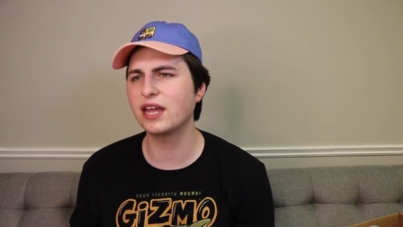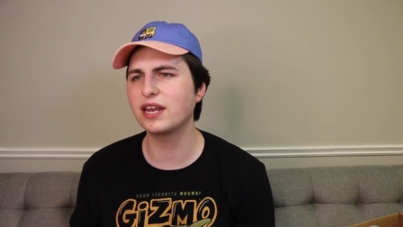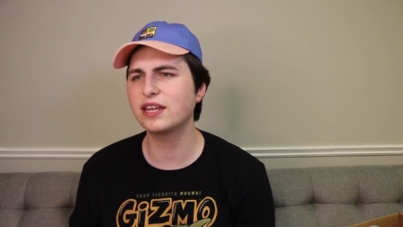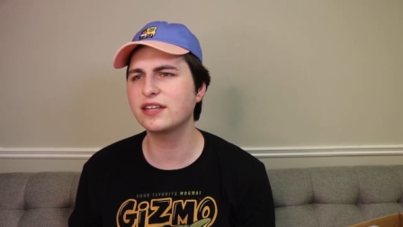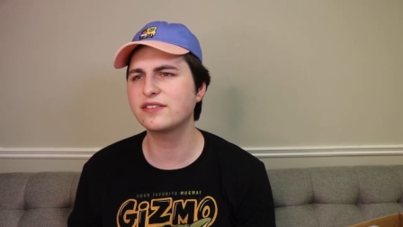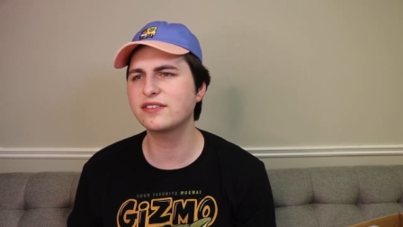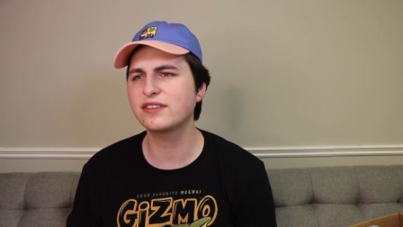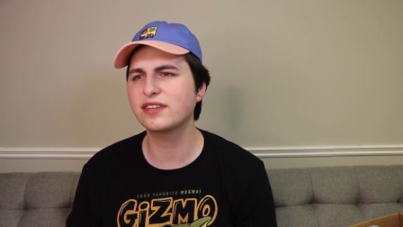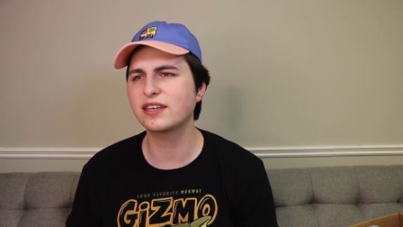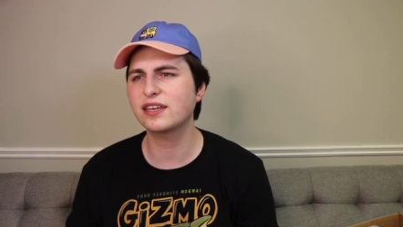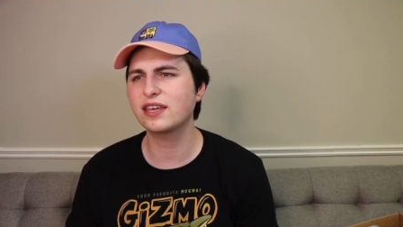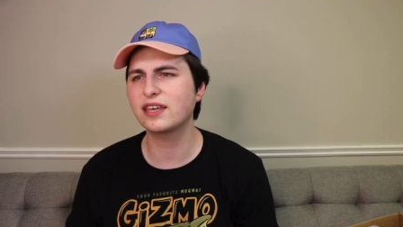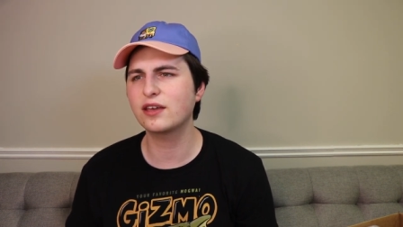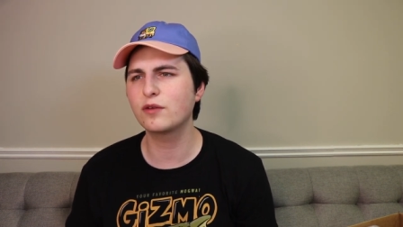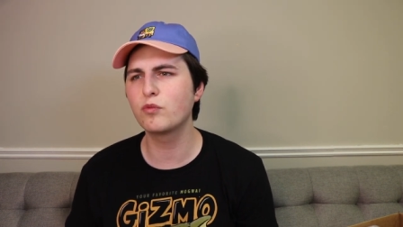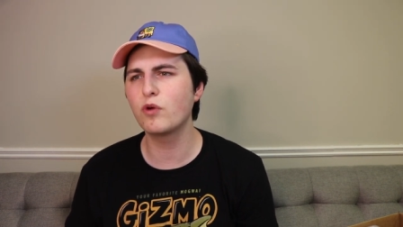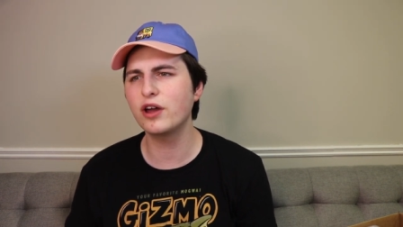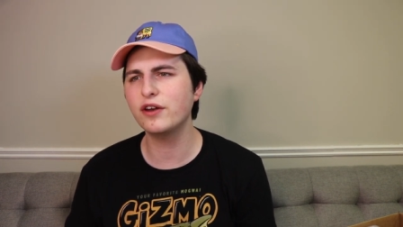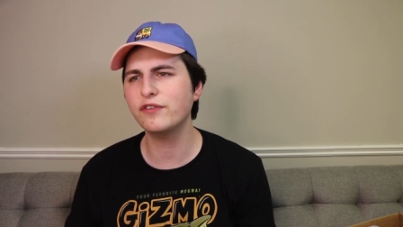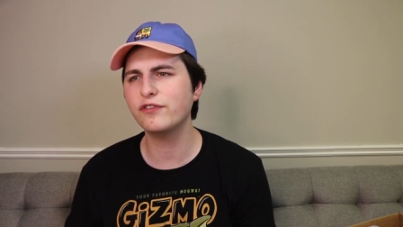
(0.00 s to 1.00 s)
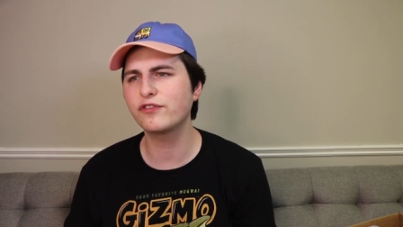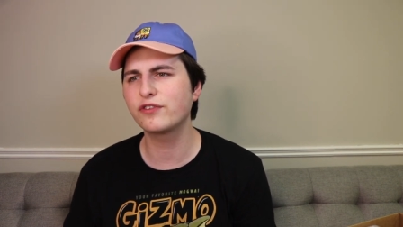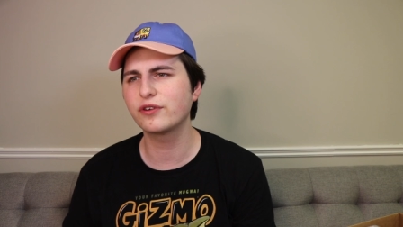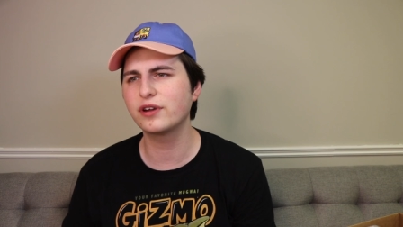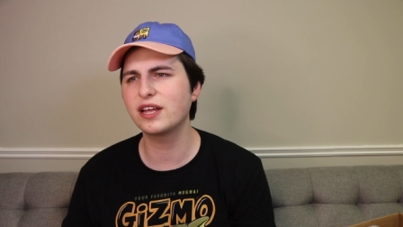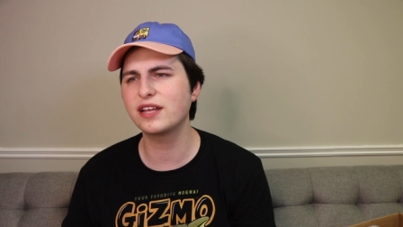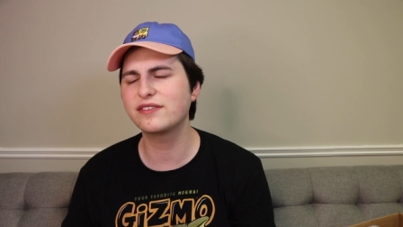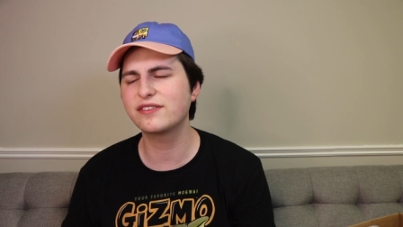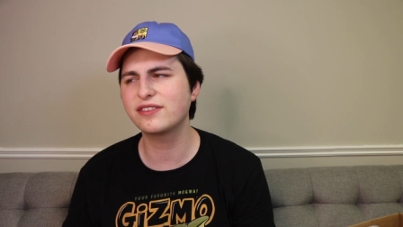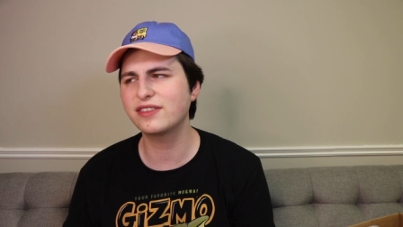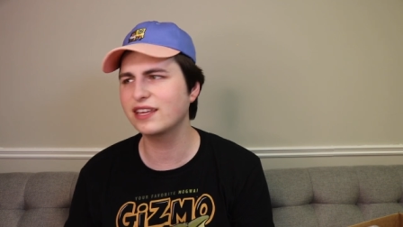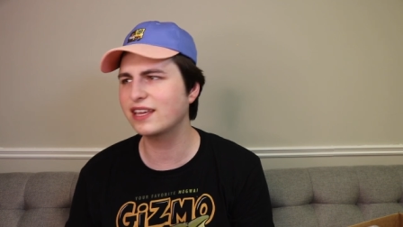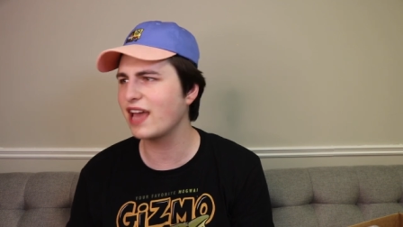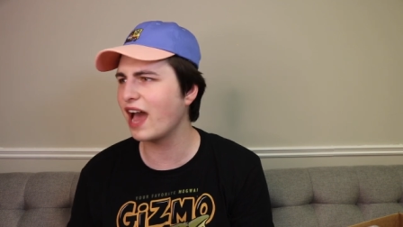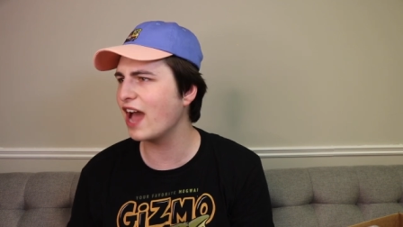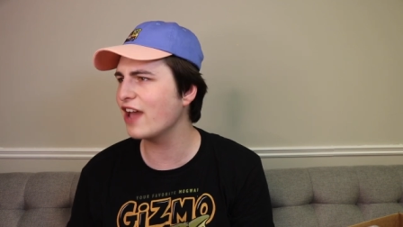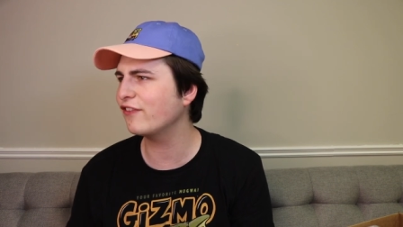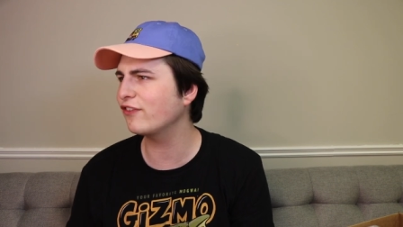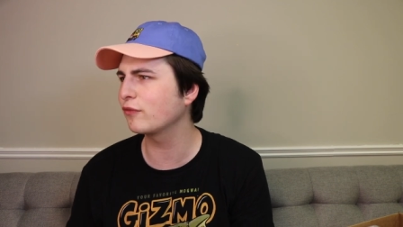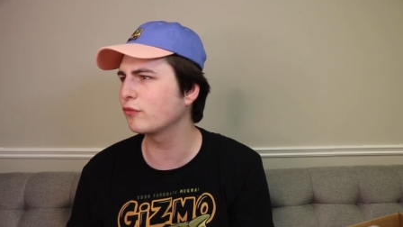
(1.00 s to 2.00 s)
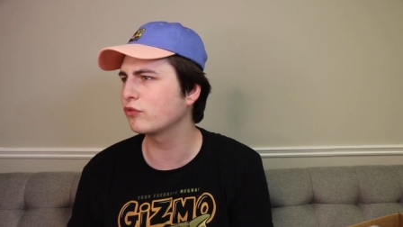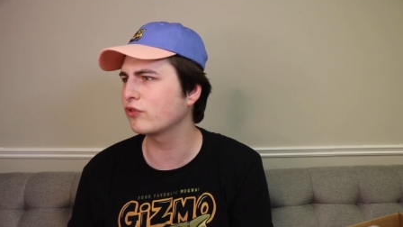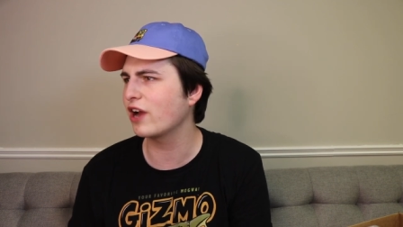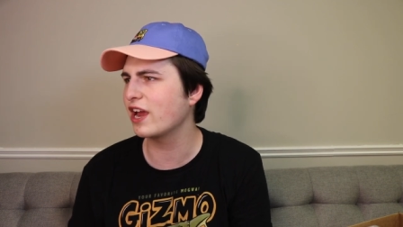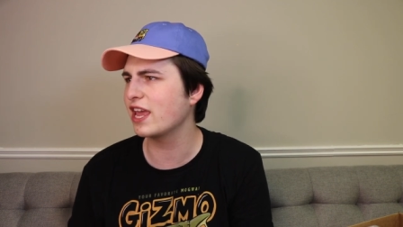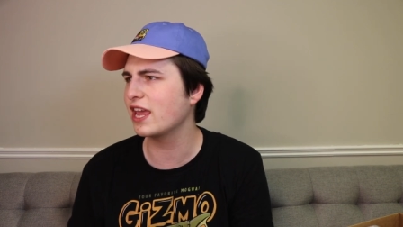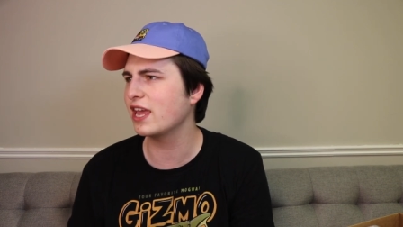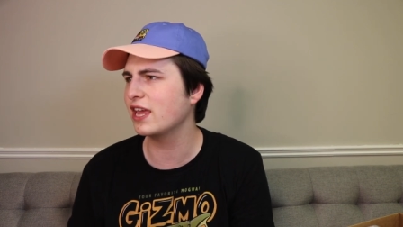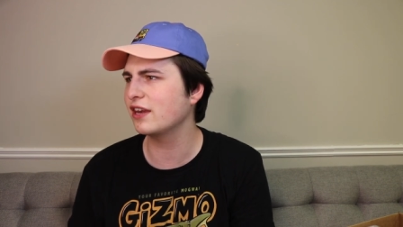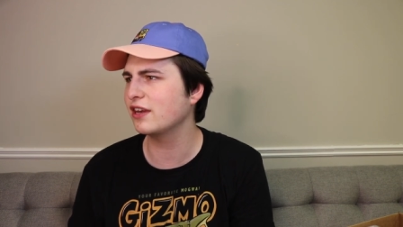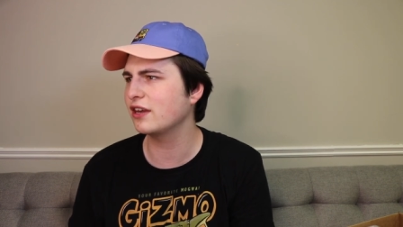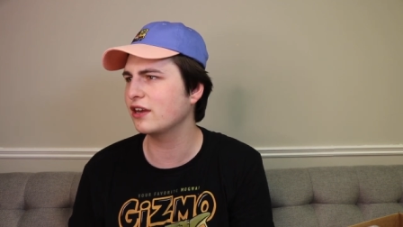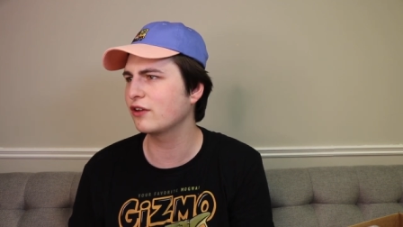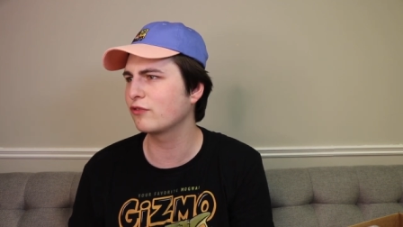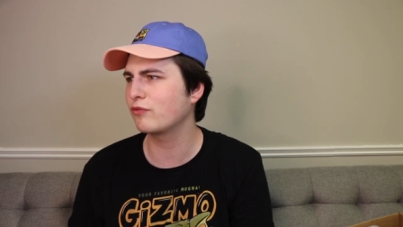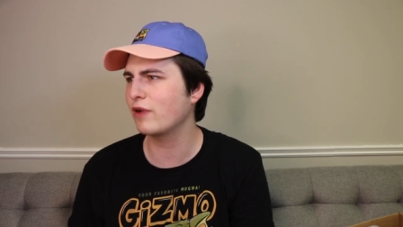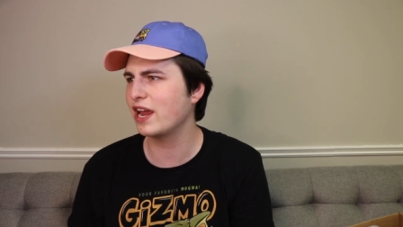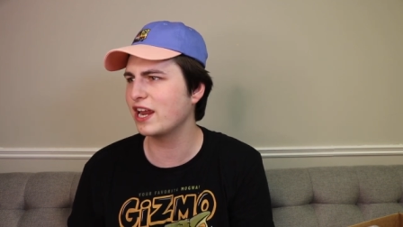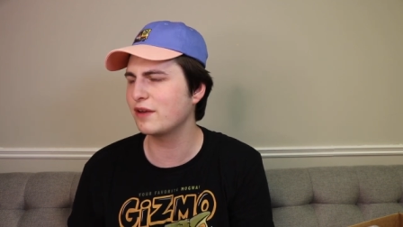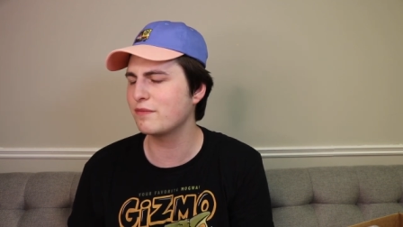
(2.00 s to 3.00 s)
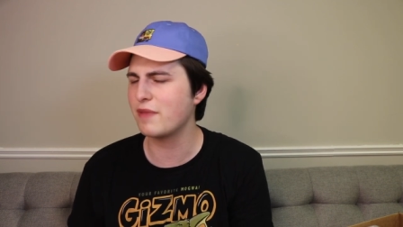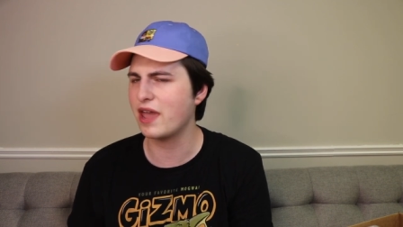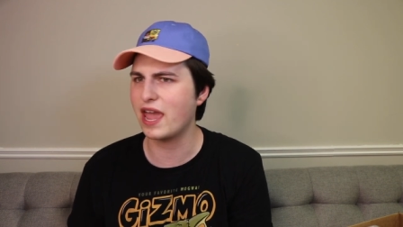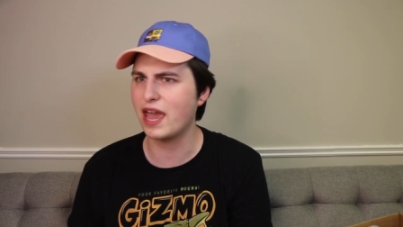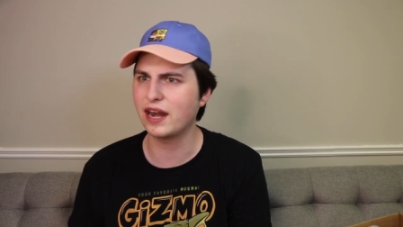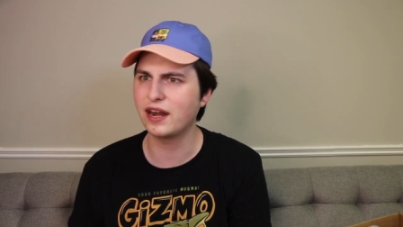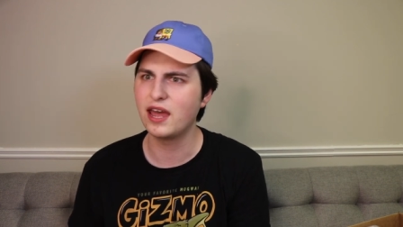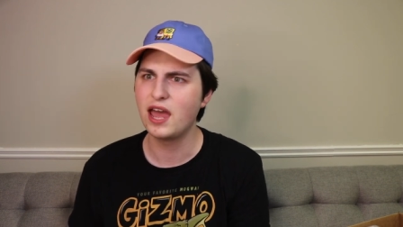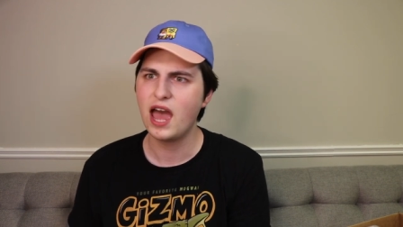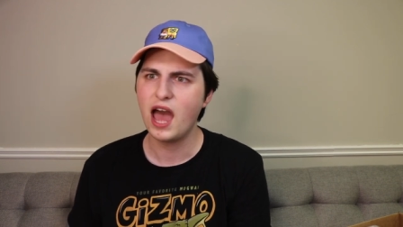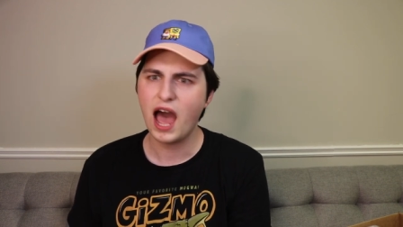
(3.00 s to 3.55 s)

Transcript: and it's the one it's the guy from Rain Man.